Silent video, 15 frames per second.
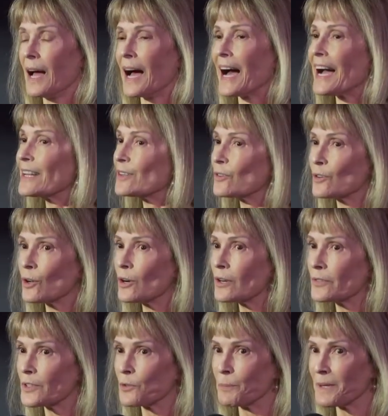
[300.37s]
I don't know
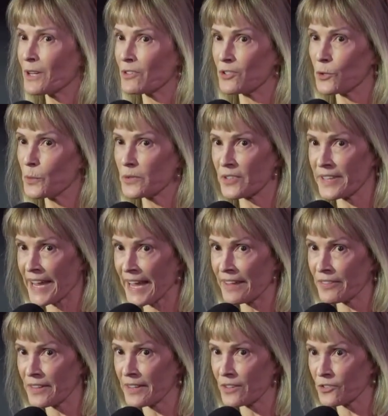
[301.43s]
if it's because he was an
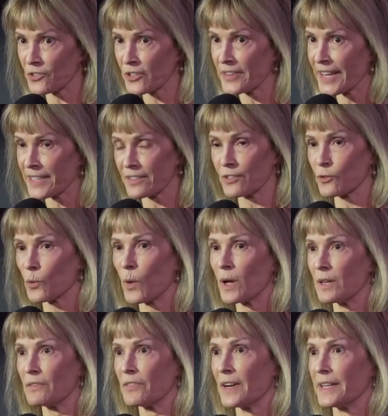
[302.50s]
atheist and that
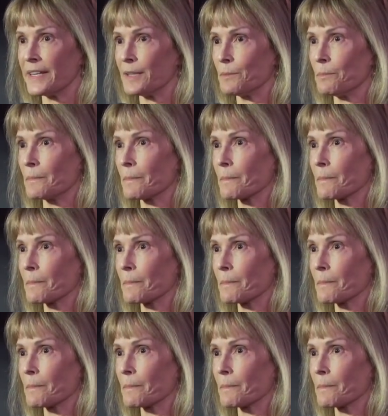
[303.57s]
disqualified him.